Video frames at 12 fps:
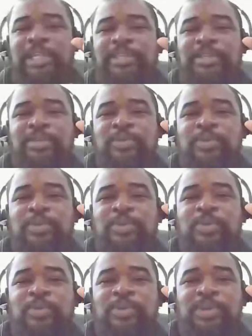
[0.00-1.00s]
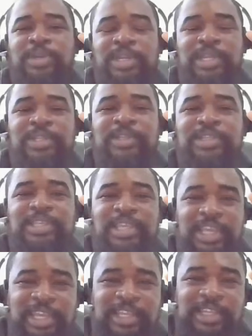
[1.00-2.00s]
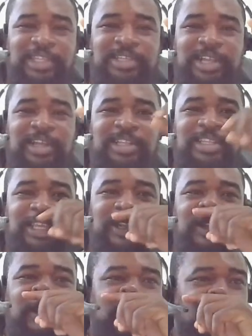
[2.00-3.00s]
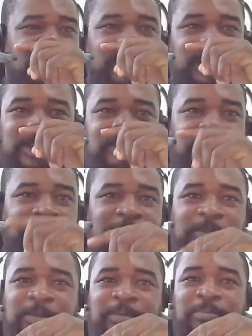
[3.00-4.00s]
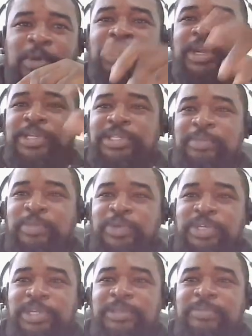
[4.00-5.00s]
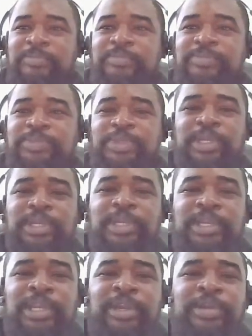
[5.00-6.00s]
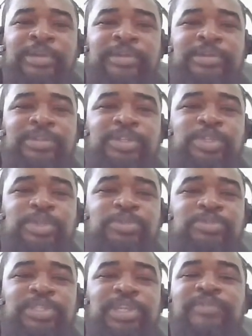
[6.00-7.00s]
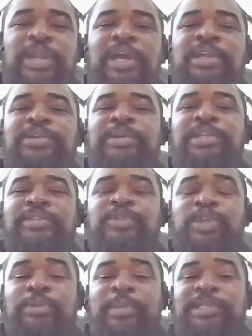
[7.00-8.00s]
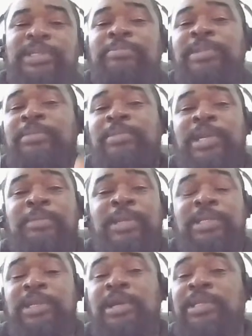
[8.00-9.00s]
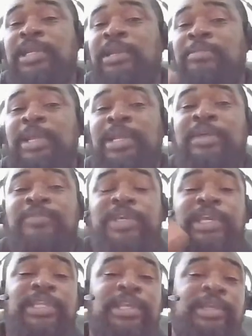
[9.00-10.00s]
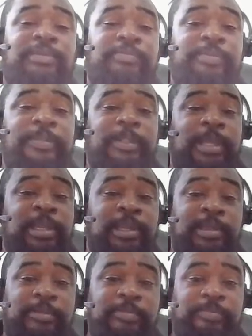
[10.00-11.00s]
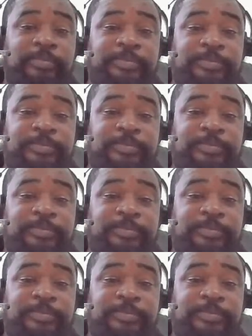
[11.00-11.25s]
that you don't need to take this cocktail, but they are still pushing it. There are several alternative treatments. And bear in mind, I'm not a doctor and I'm not advocating any